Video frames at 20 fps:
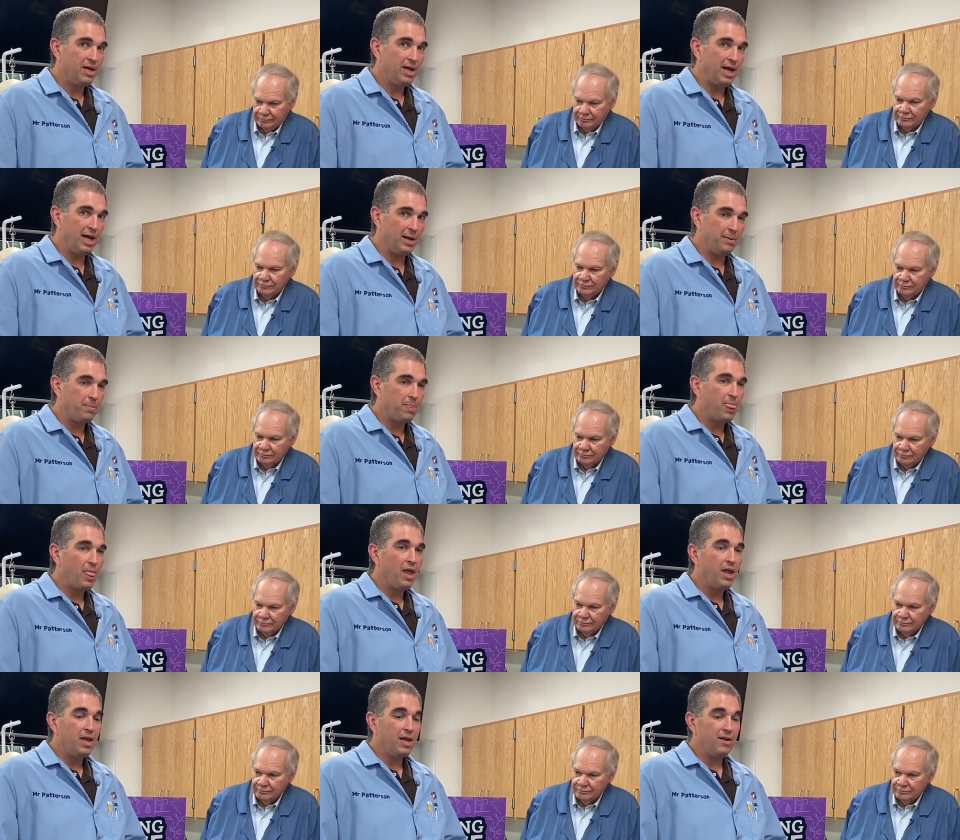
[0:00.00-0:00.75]
Speaker 1: Okay?
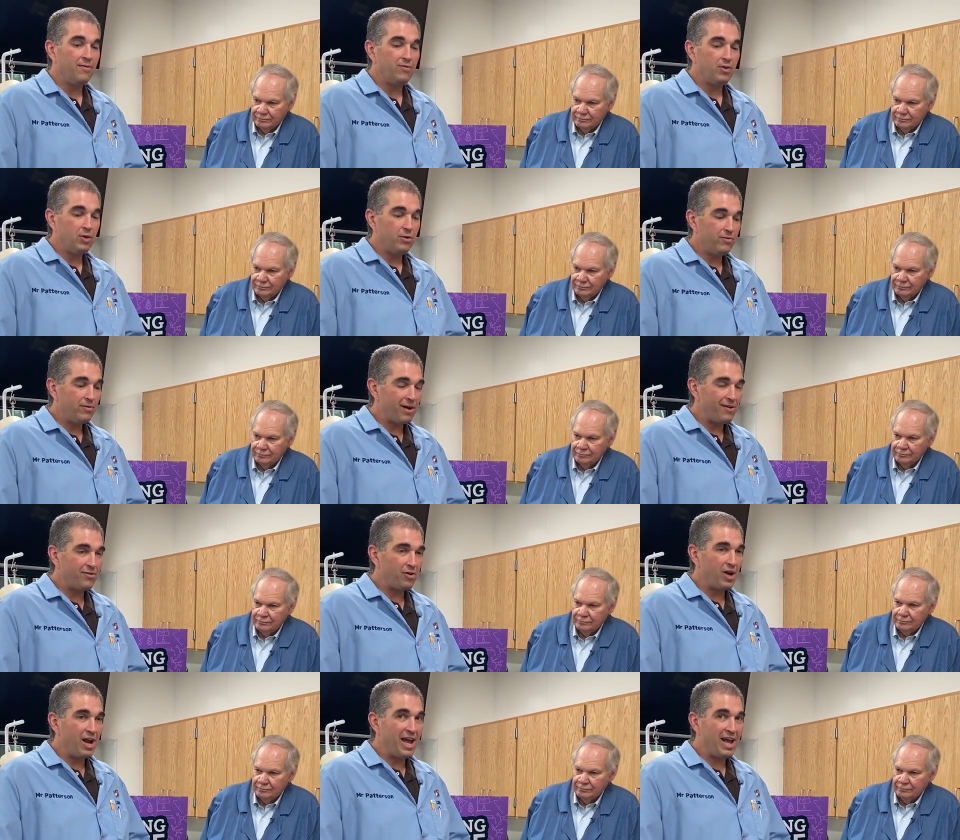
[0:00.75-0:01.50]
If you've
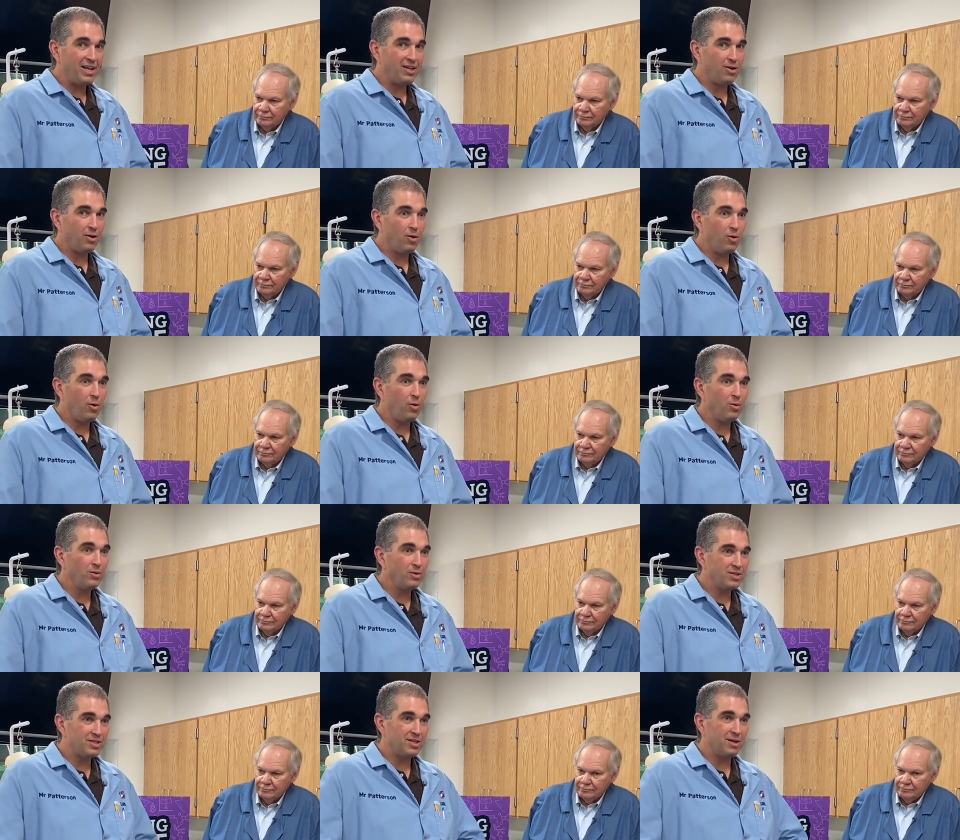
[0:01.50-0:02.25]
ever had to
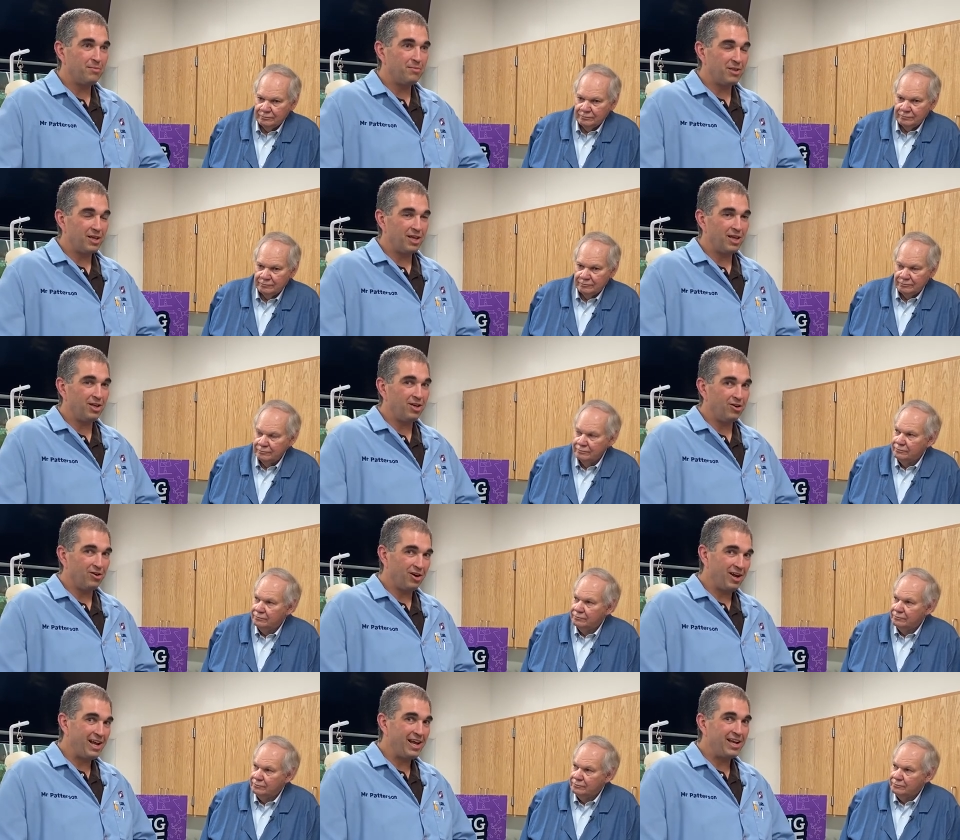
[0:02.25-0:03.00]
hold something in
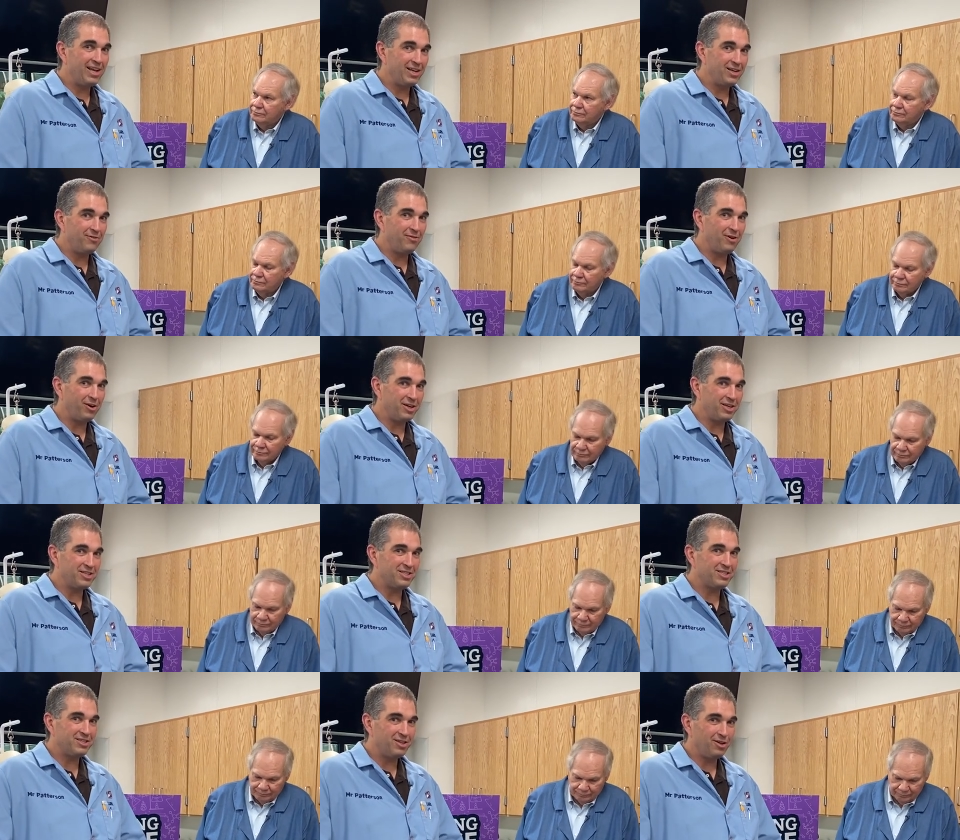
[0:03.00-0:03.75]
your hand very
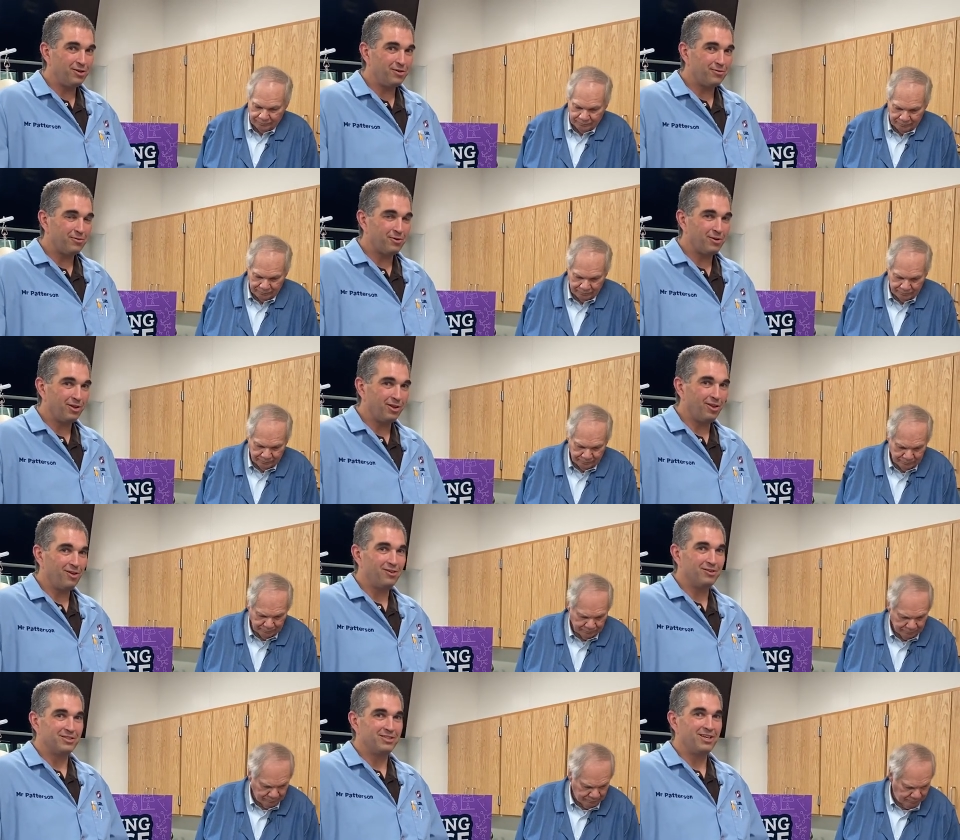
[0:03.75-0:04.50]
still for a
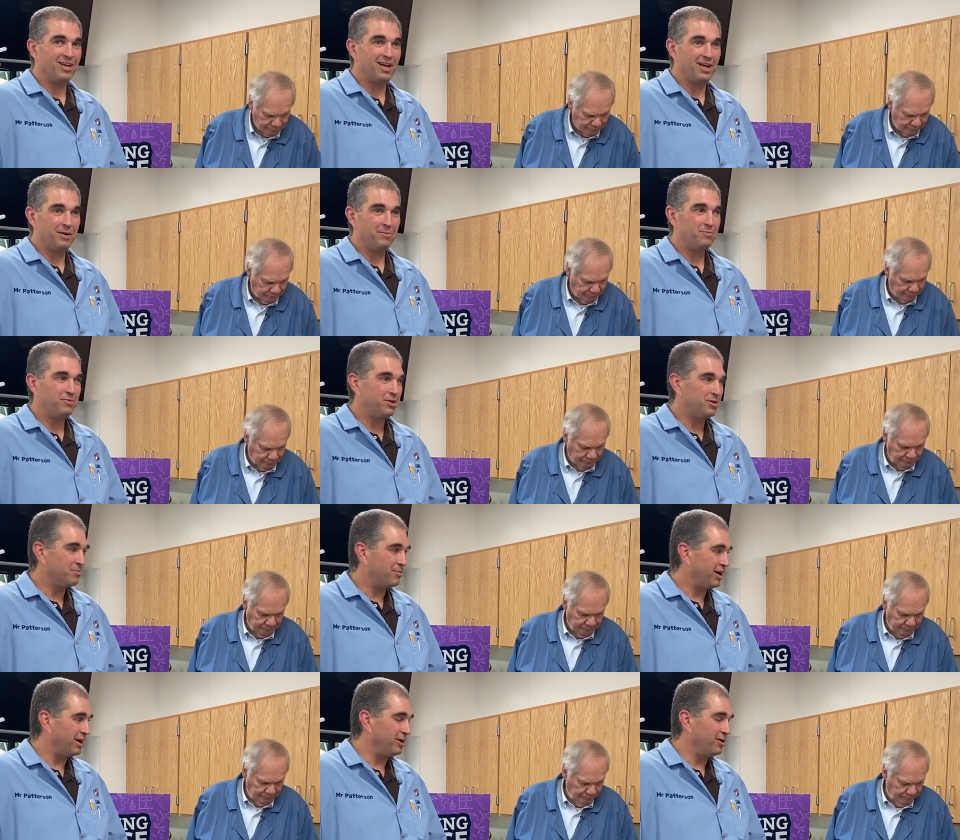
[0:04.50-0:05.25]
long time, you
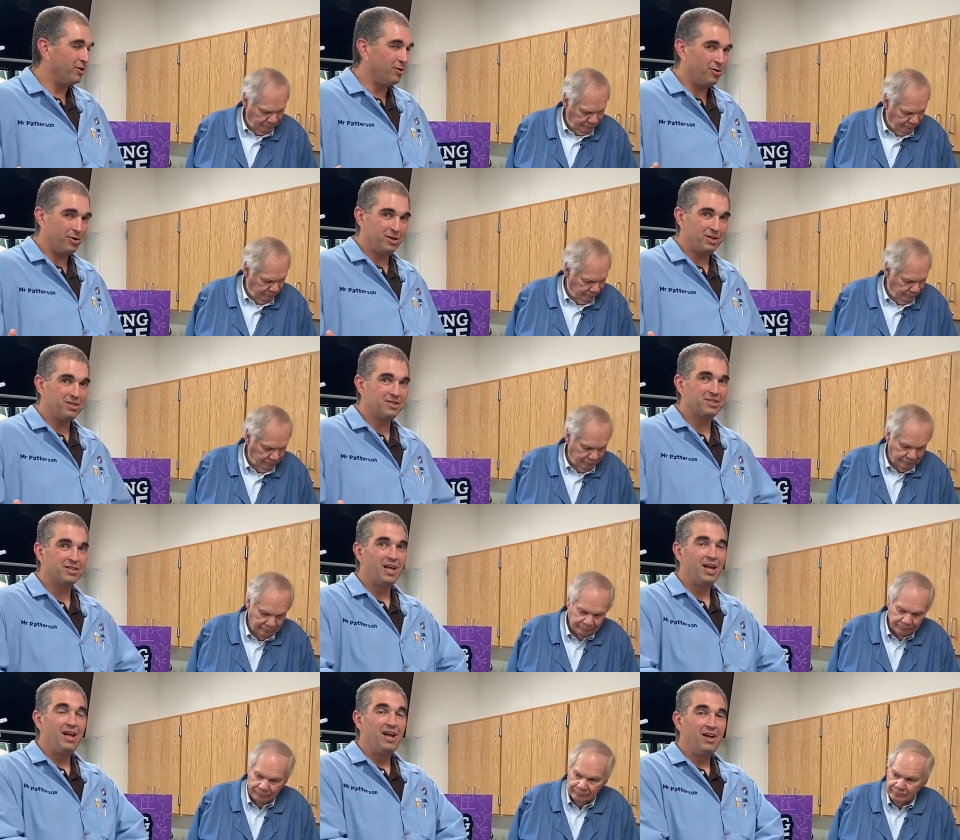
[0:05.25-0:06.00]
might
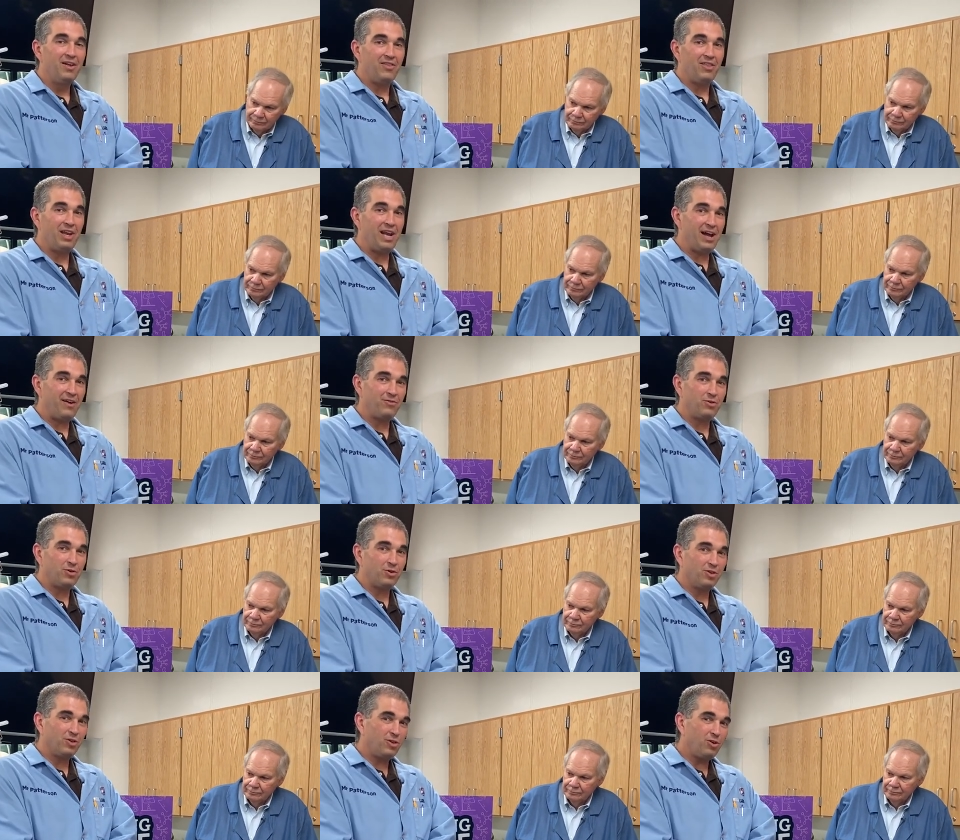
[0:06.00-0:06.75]
notice that
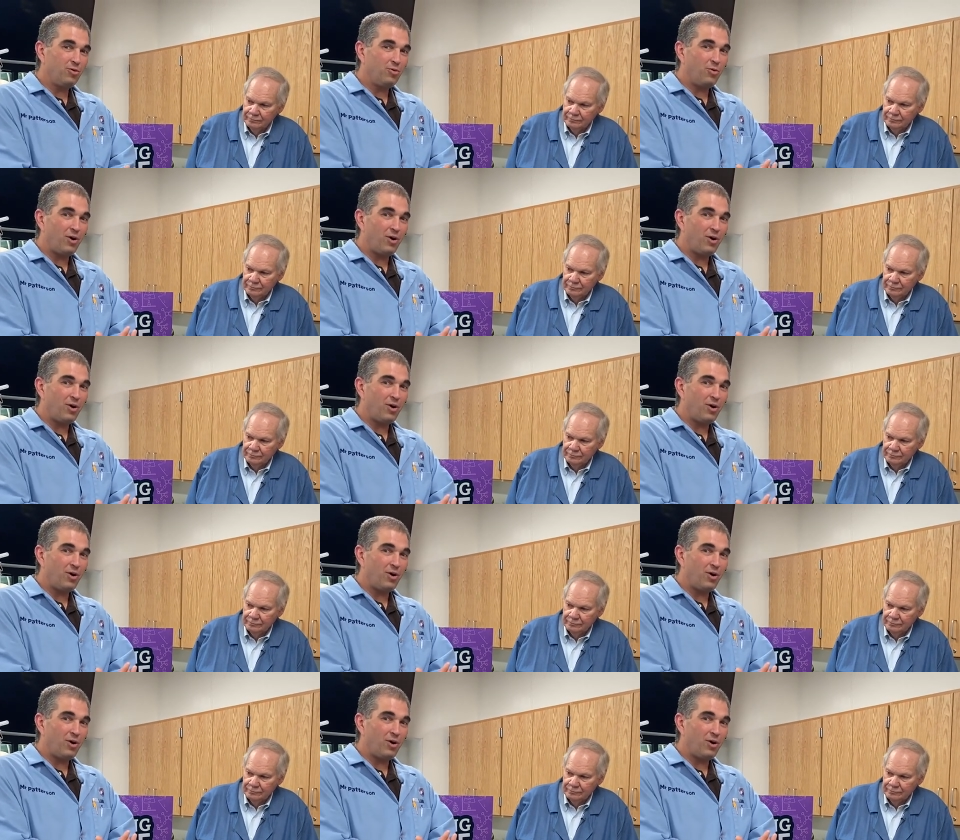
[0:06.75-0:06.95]
after a little